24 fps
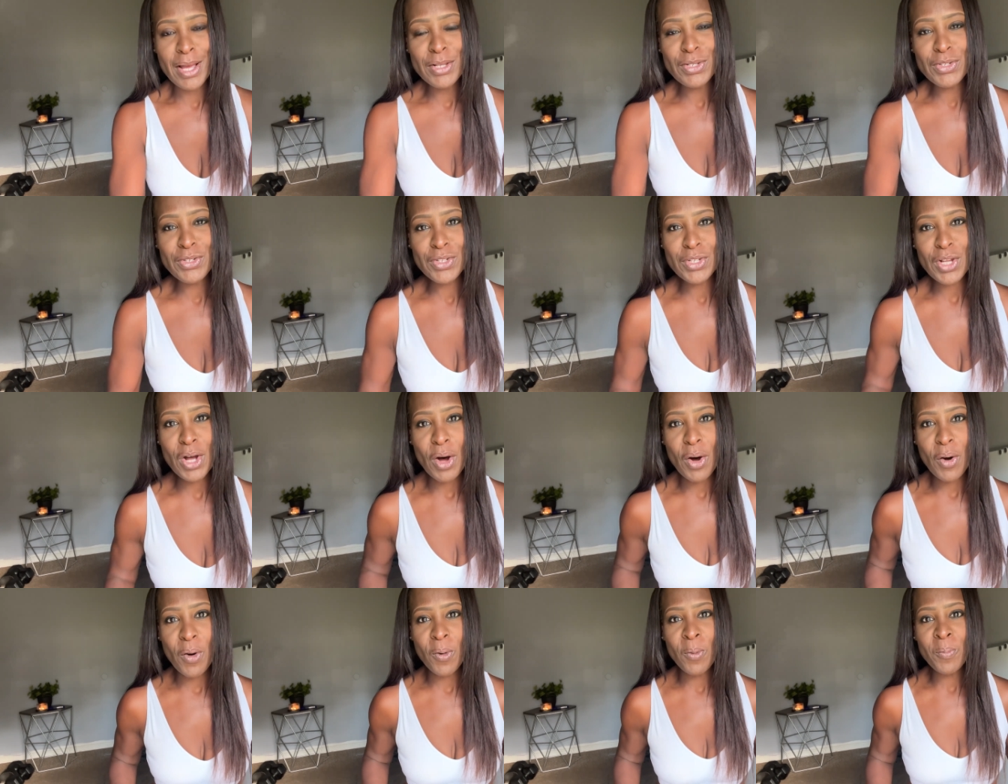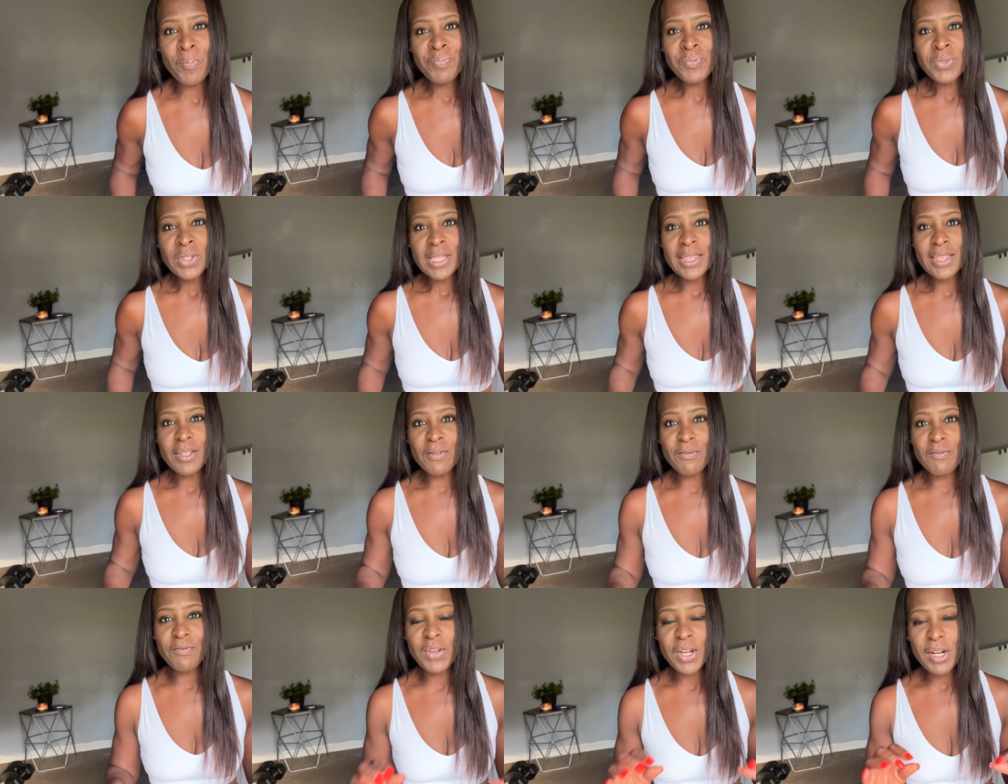So
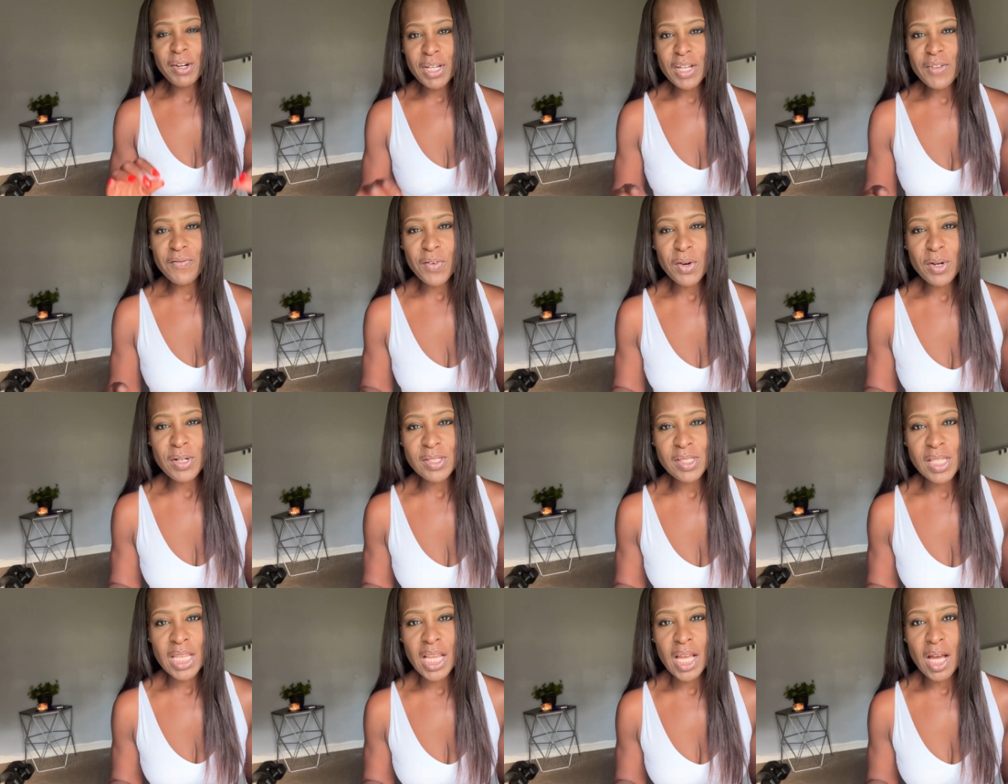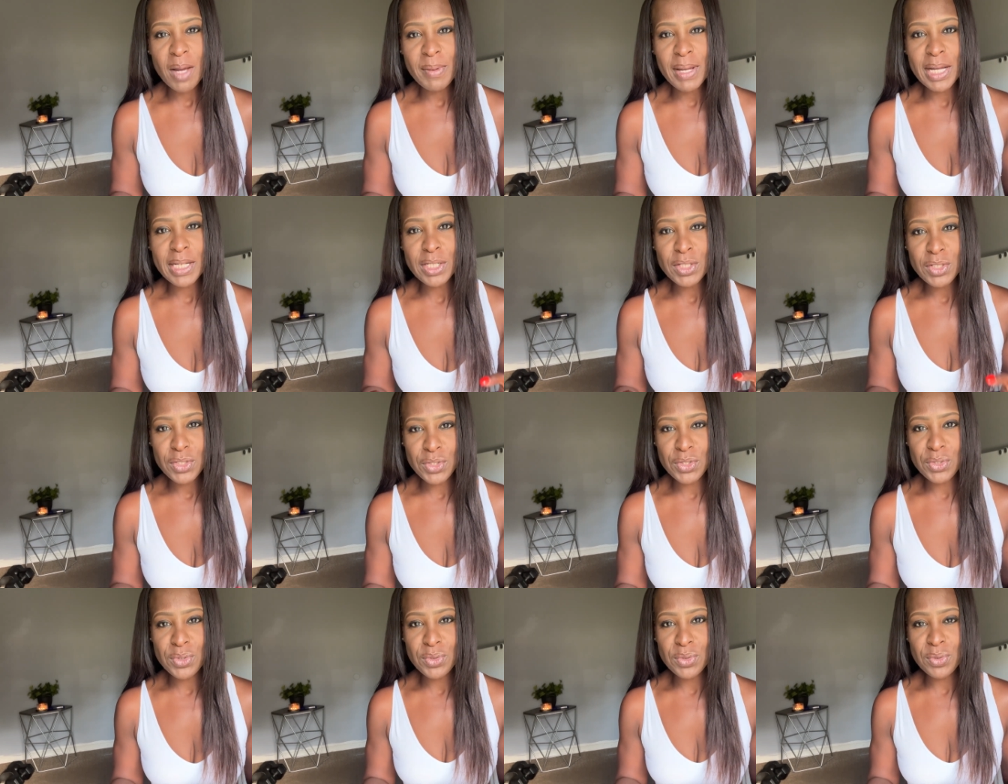the very first thing I'm gonna
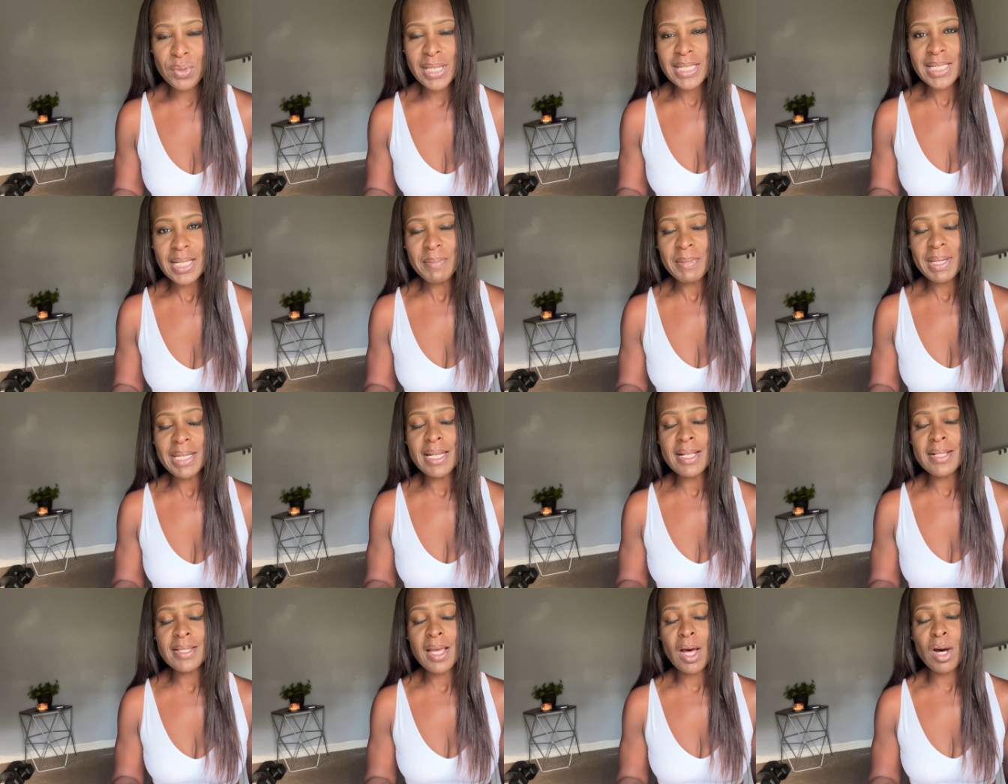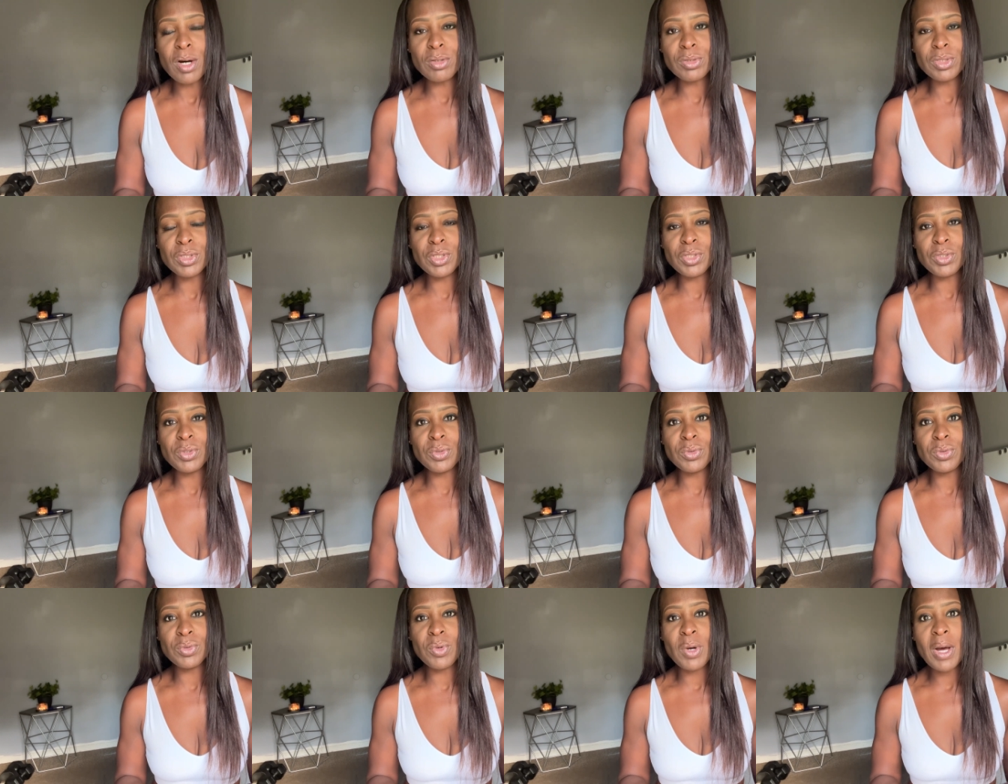do is I'm gonna tell
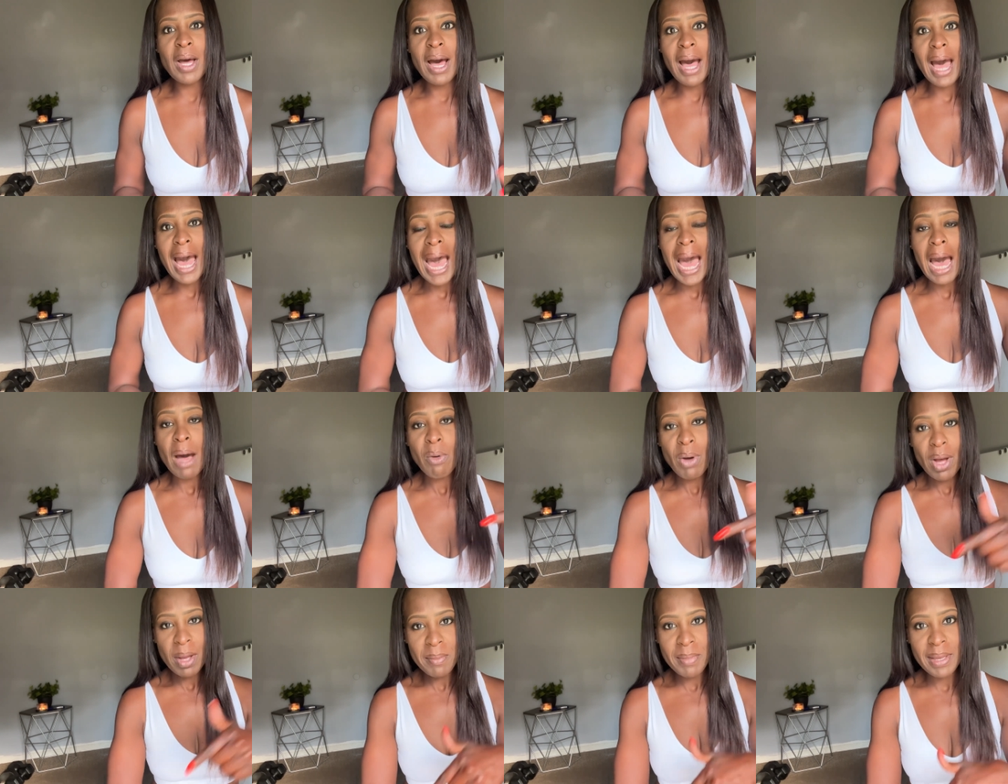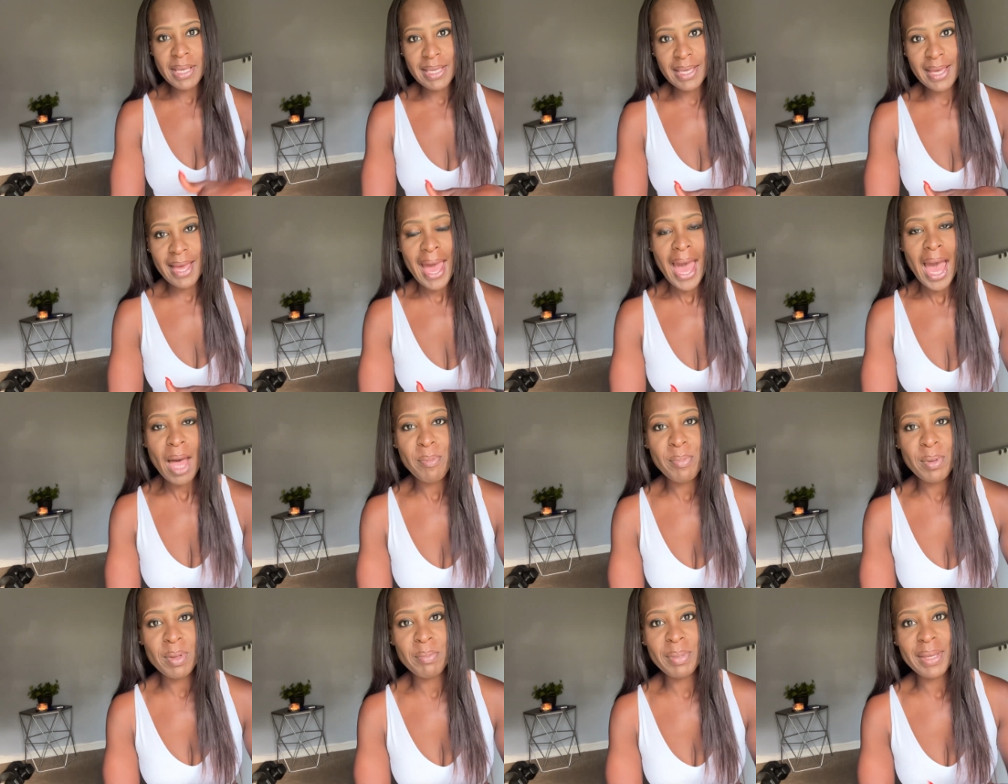you how I make it
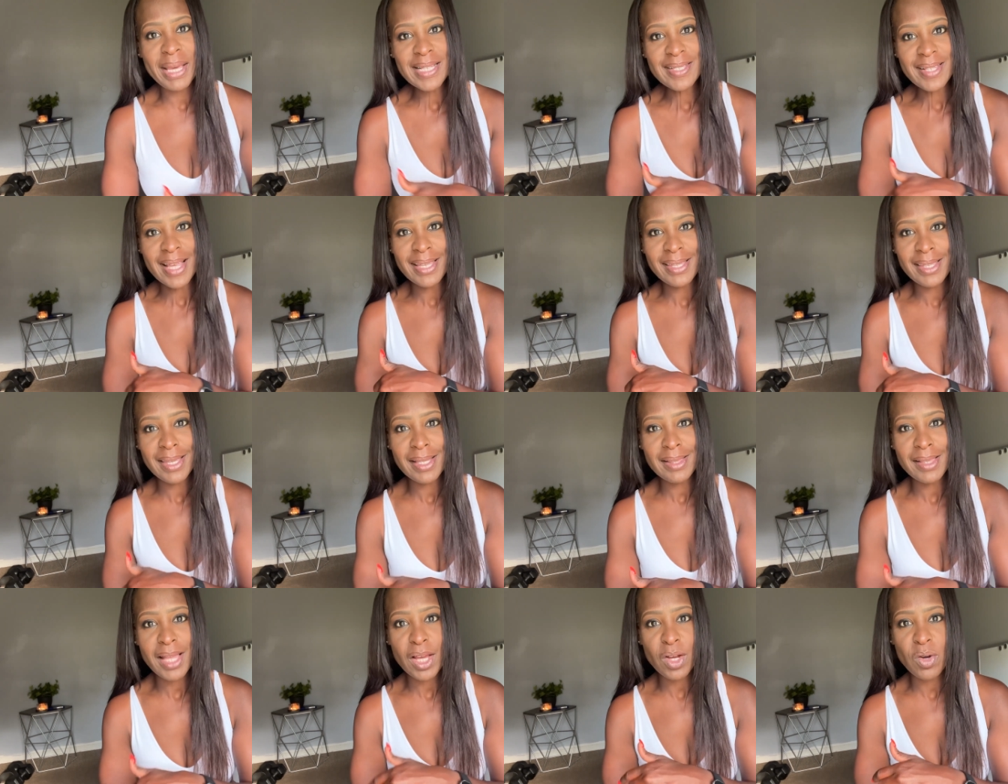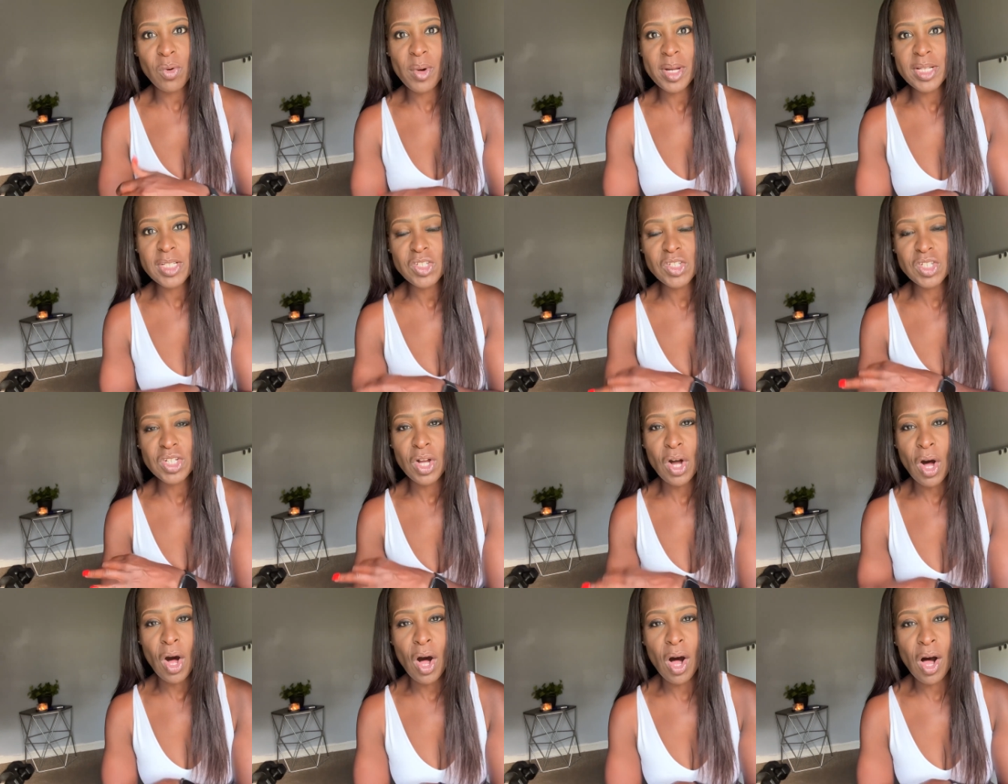happen because I get that
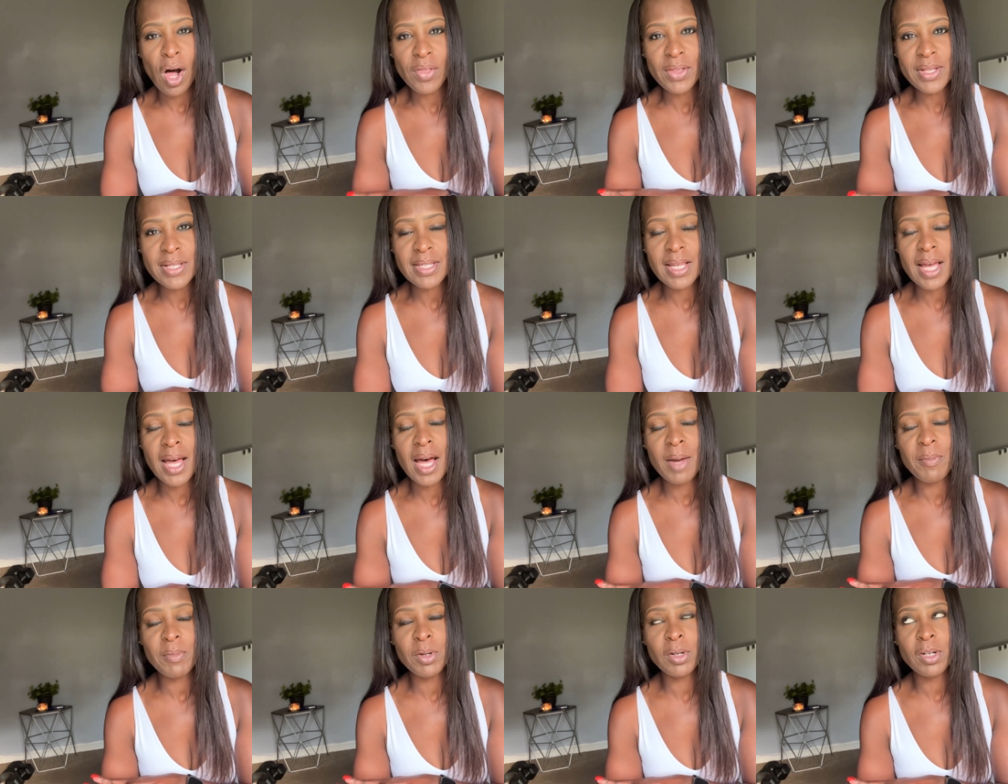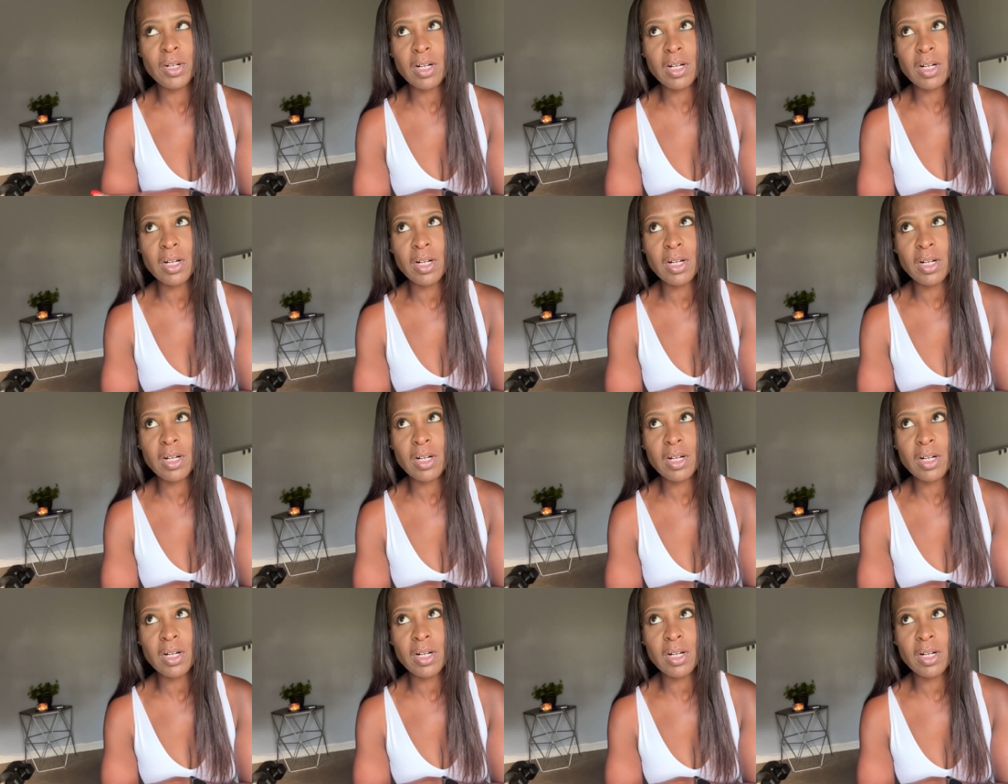question all the time,